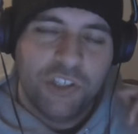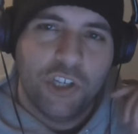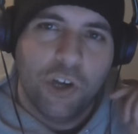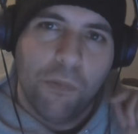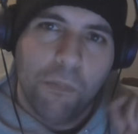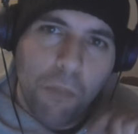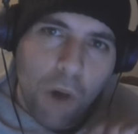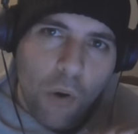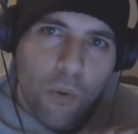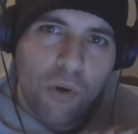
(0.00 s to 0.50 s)

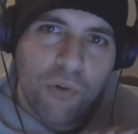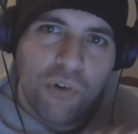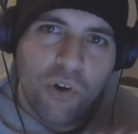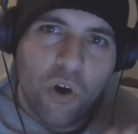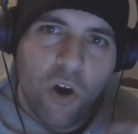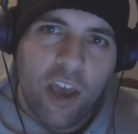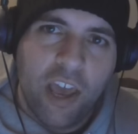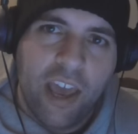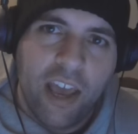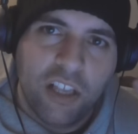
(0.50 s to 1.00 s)
tomorrow
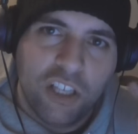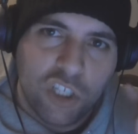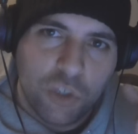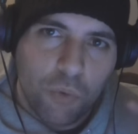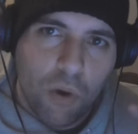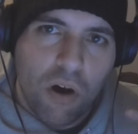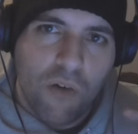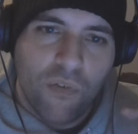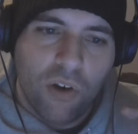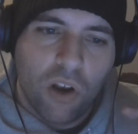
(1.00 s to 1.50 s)
night at
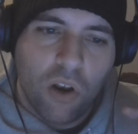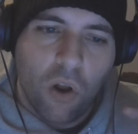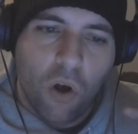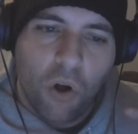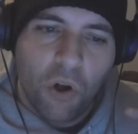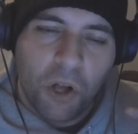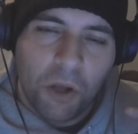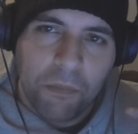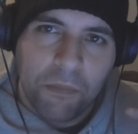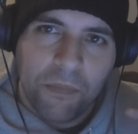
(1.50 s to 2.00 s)
12
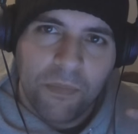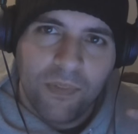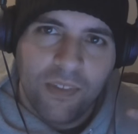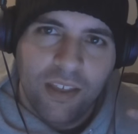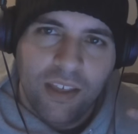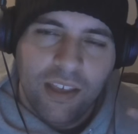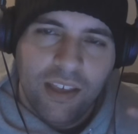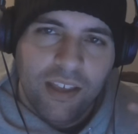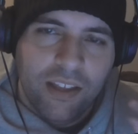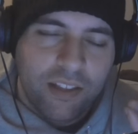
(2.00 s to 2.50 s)
o'clock.
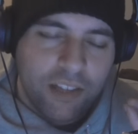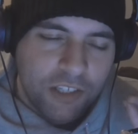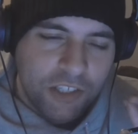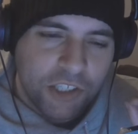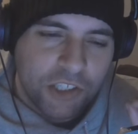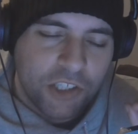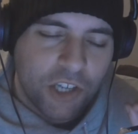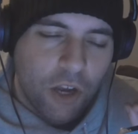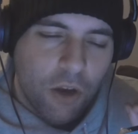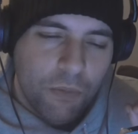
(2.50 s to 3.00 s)

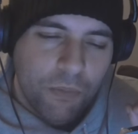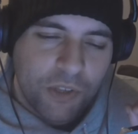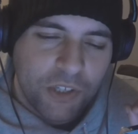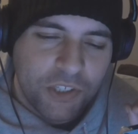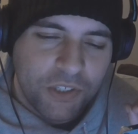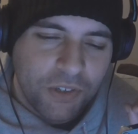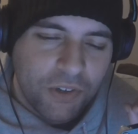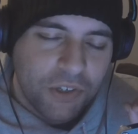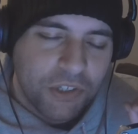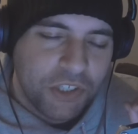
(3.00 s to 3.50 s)
Let's just hope
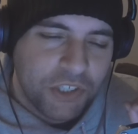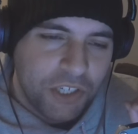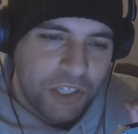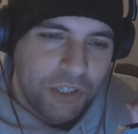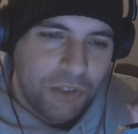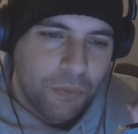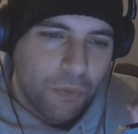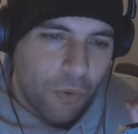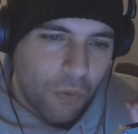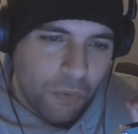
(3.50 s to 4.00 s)
there's not a
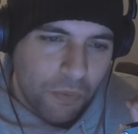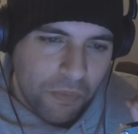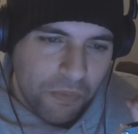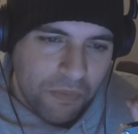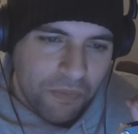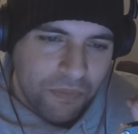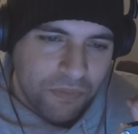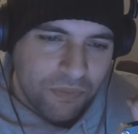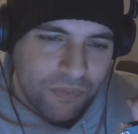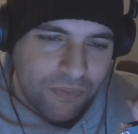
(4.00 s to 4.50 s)
sequel.
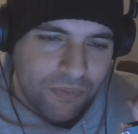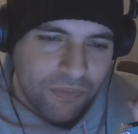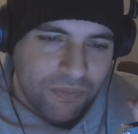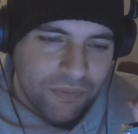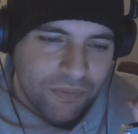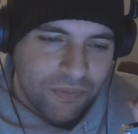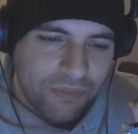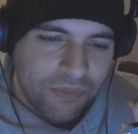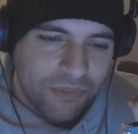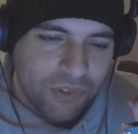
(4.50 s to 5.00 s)

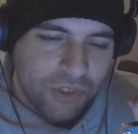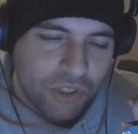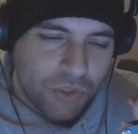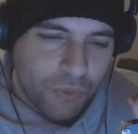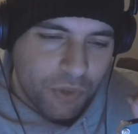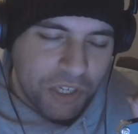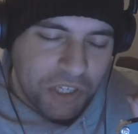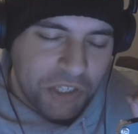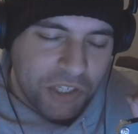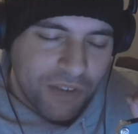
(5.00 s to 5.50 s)

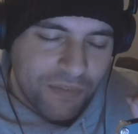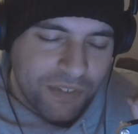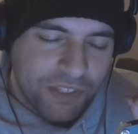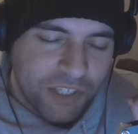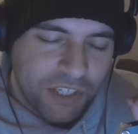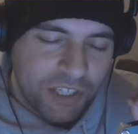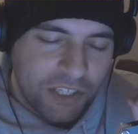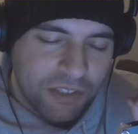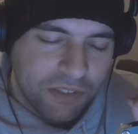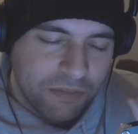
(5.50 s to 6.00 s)

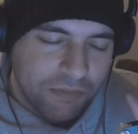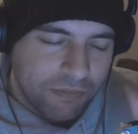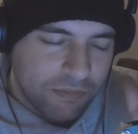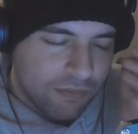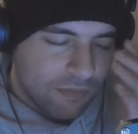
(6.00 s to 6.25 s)
2017.